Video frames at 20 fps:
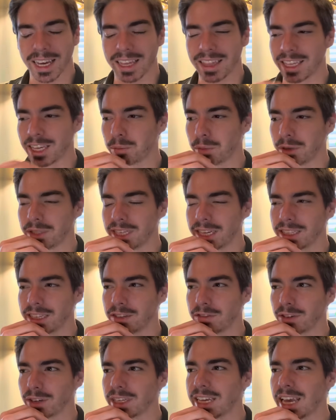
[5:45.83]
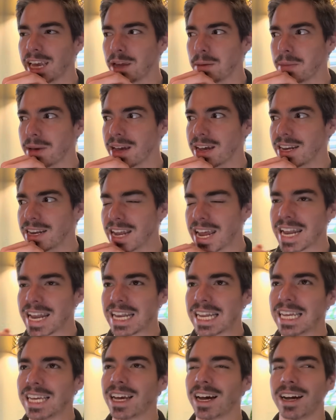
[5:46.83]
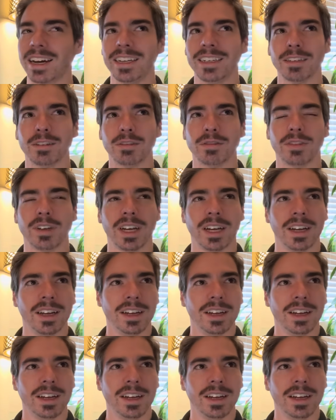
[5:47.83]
I think particularly for gay men, any kind of